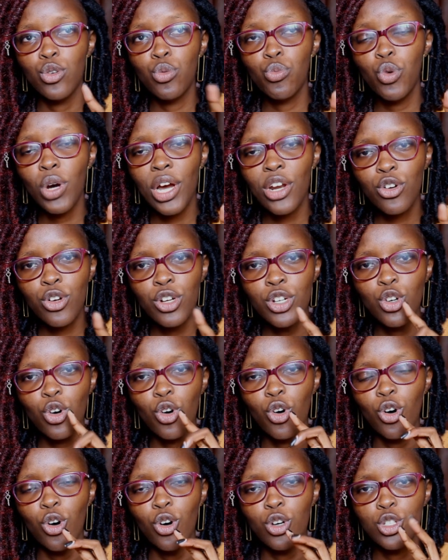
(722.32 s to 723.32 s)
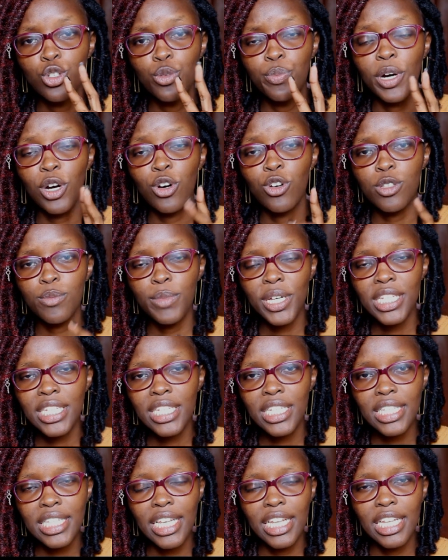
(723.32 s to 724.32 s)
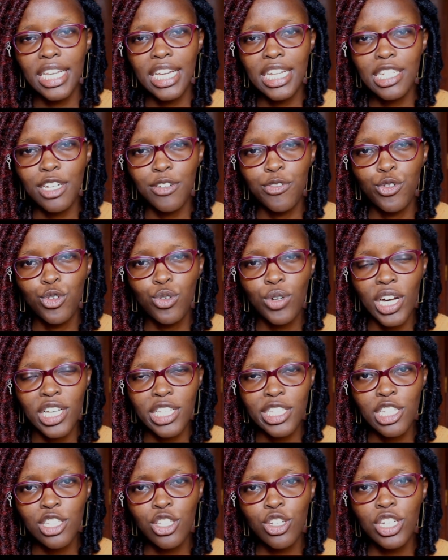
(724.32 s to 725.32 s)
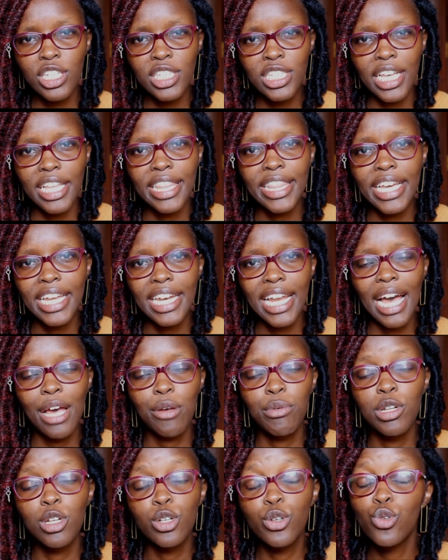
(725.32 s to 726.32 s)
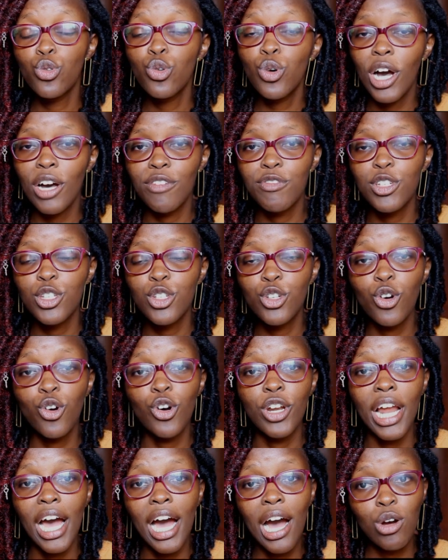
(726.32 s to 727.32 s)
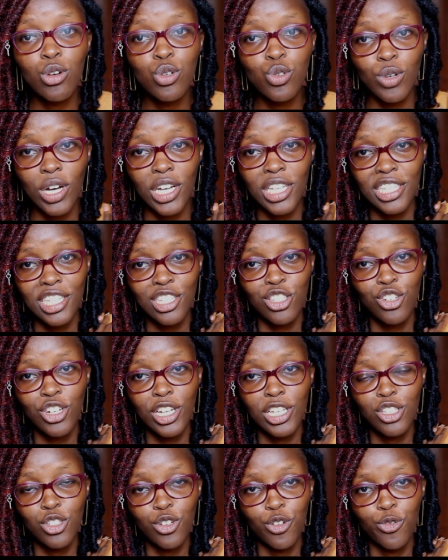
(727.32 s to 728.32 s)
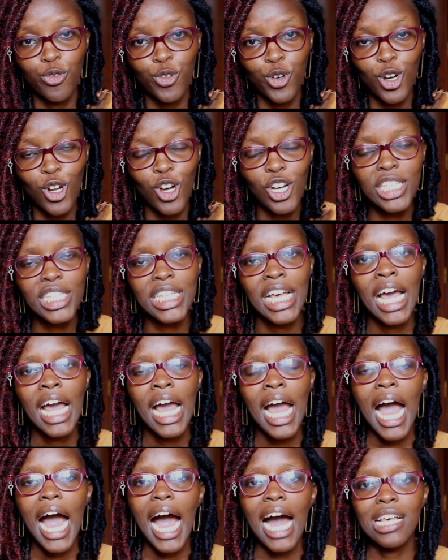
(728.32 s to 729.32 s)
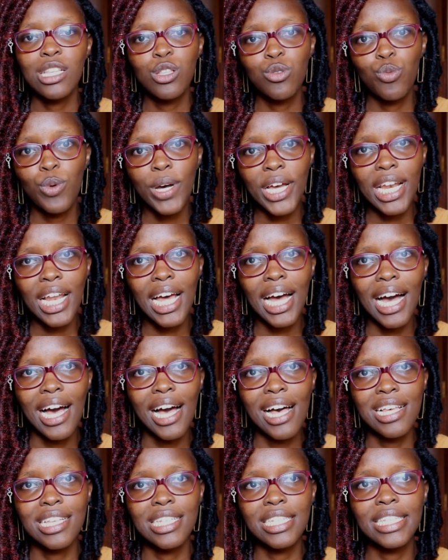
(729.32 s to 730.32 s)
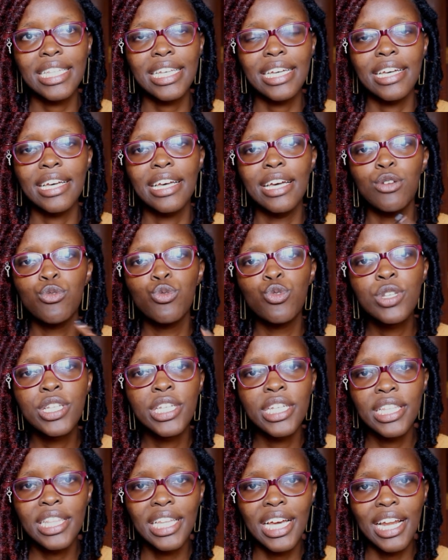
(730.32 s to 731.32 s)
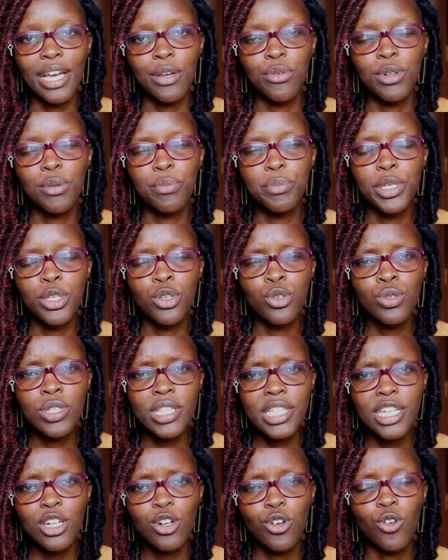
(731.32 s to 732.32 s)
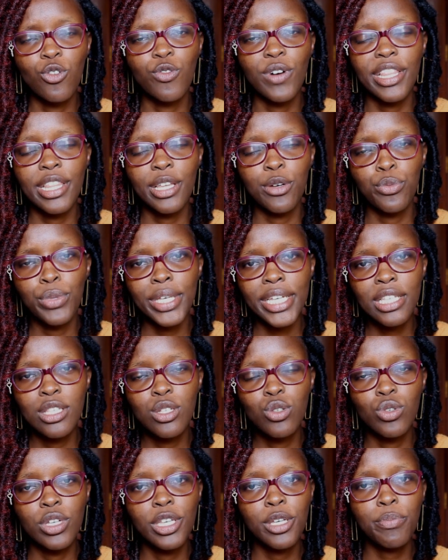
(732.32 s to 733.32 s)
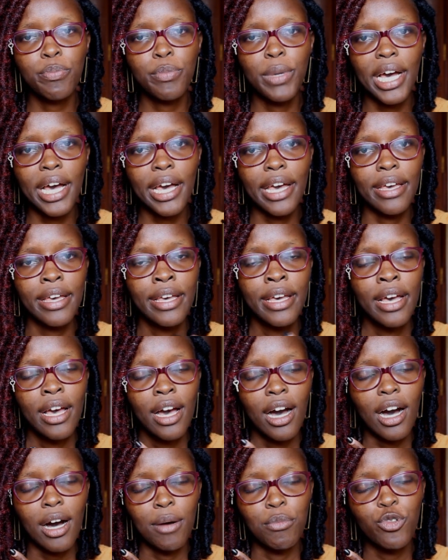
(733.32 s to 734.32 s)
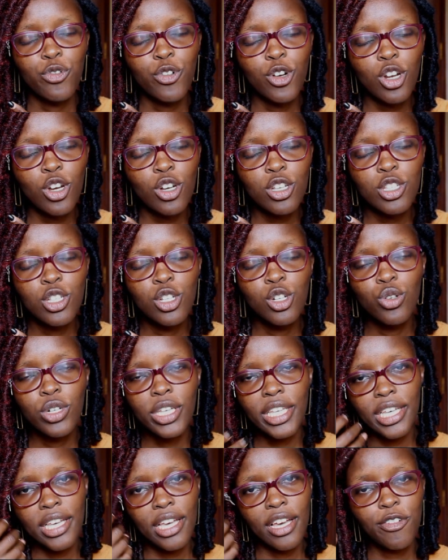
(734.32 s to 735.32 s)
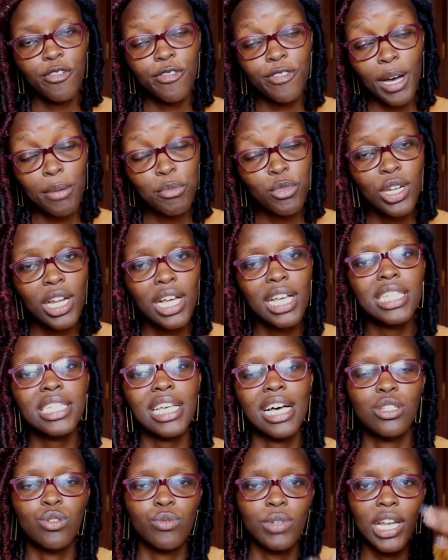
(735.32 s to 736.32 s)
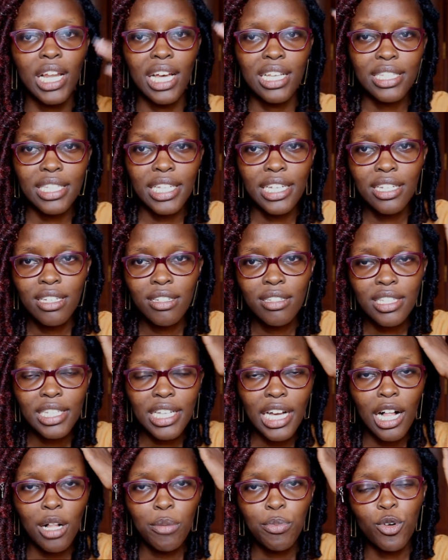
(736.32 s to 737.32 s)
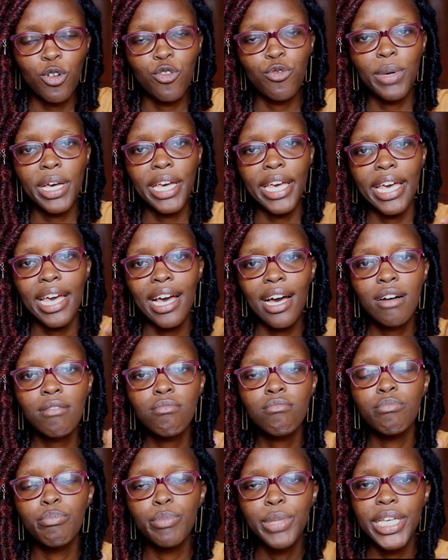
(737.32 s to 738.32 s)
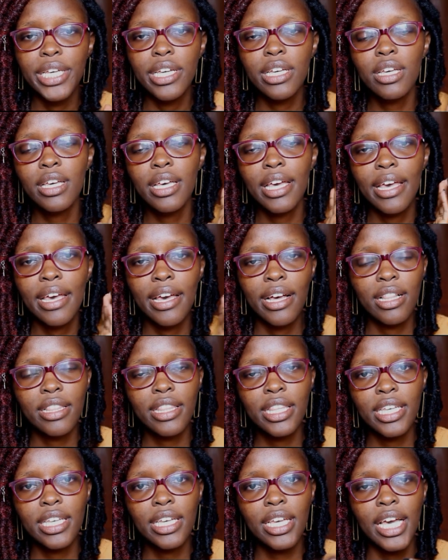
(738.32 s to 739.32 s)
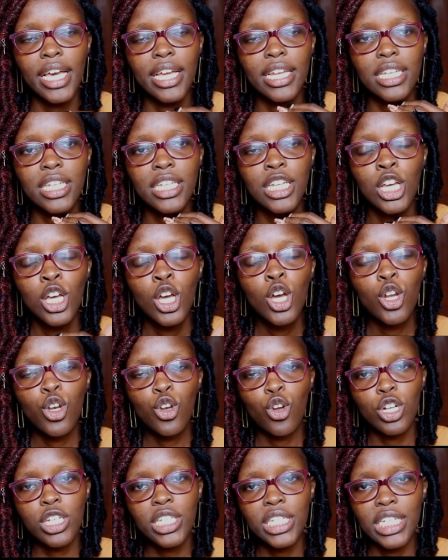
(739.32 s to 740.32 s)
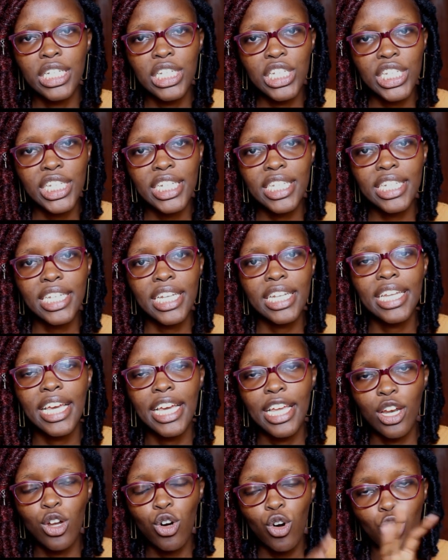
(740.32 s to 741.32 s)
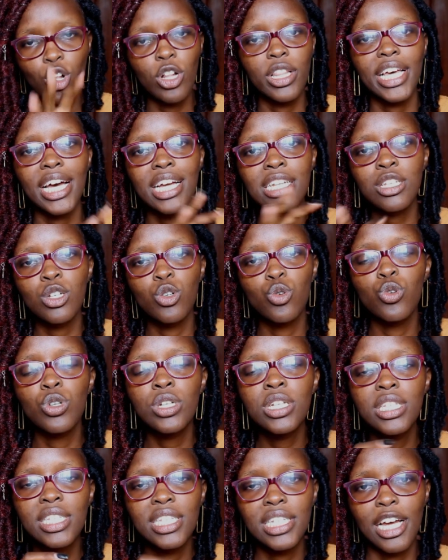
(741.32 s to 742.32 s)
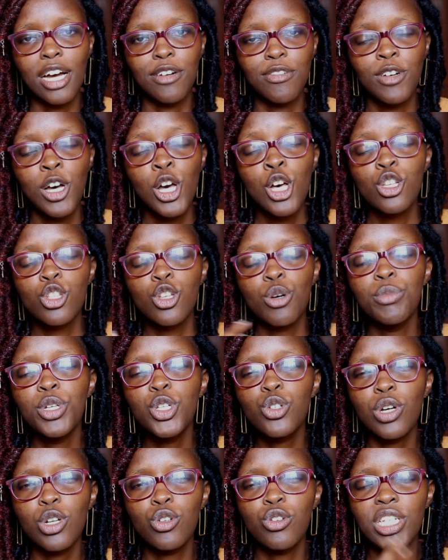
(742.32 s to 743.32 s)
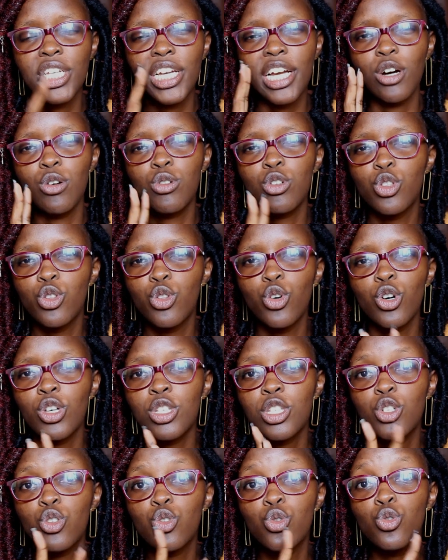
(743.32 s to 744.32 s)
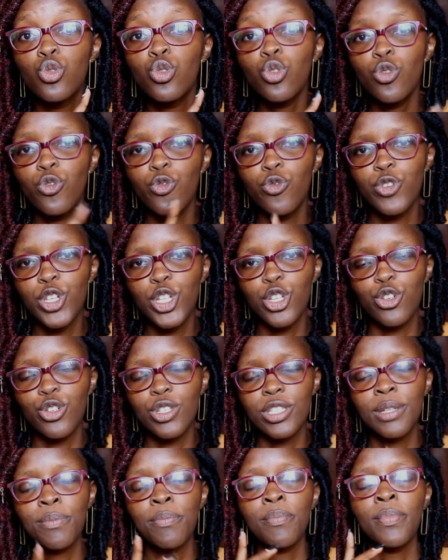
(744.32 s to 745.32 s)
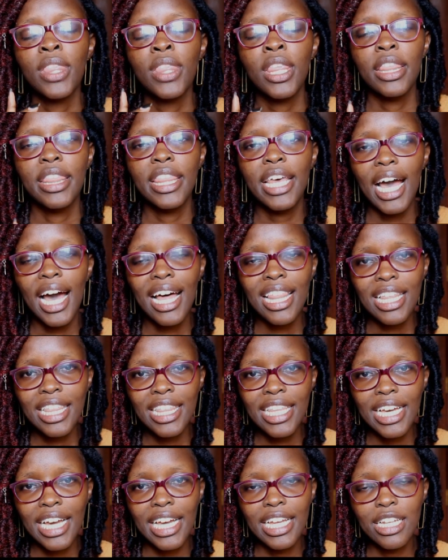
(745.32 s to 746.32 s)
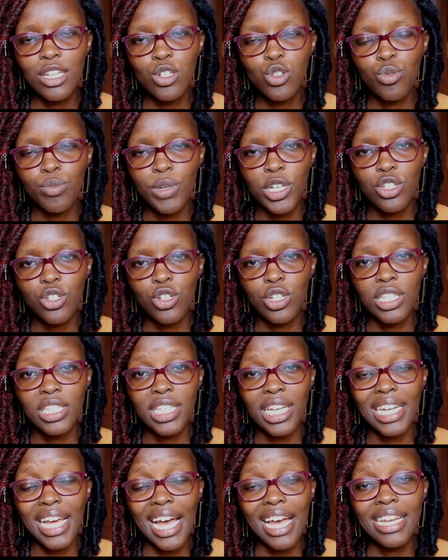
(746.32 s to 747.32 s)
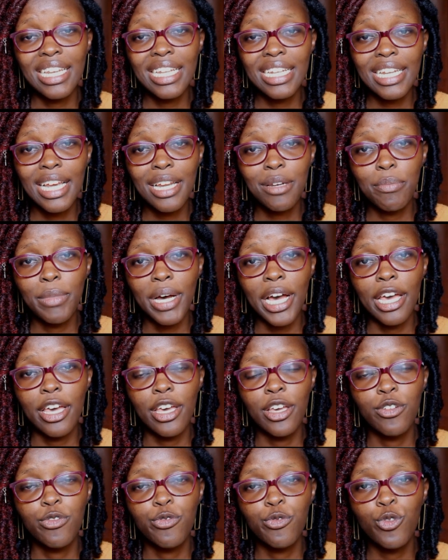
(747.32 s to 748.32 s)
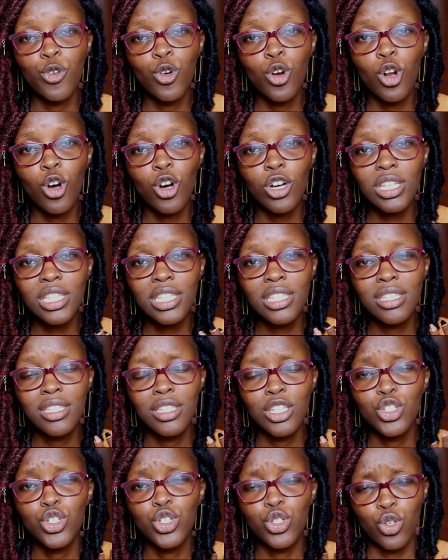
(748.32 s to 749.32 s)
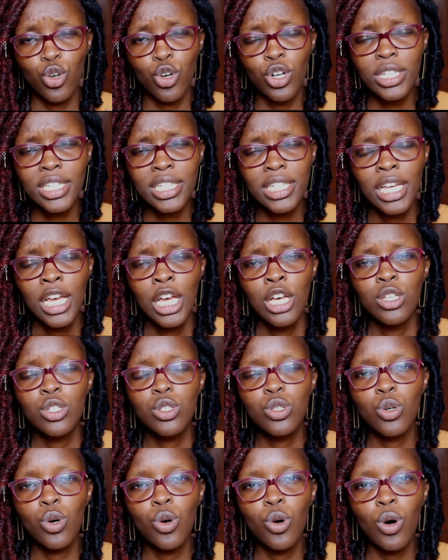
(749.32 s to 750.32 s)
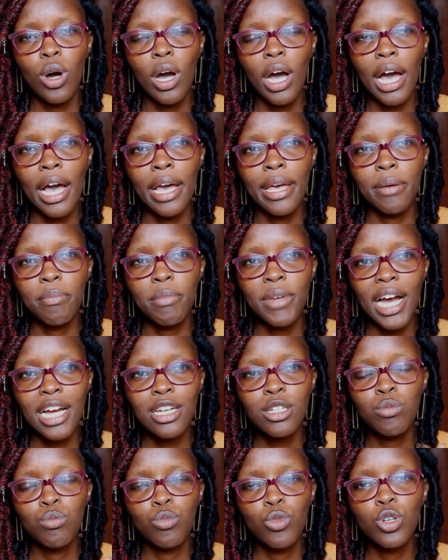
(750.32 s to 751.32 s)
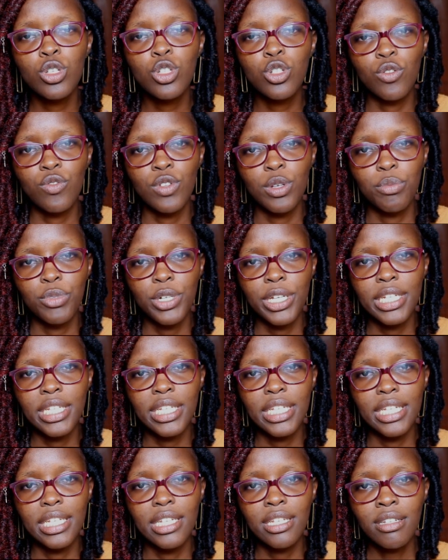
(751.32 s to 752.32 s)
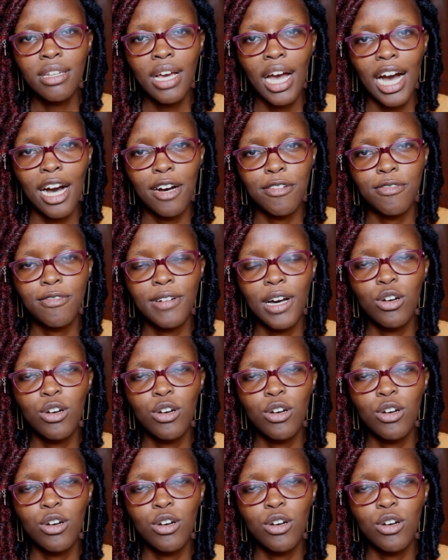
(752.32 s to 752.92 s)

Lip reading: Dubois or Super Cosmetics and get a few accessories, and then I will do a video on how to accessorize your faux locks, as well as the routine that I will be using over the weeks to keep my faux locks looking fabulous, as well as the scalp of my hair being healthy and not irritated and all that good stuff. So be sure to check out those 2 videos. The other thing I need to mention is that I needed my faux locks short, so I cut most of the braid in half.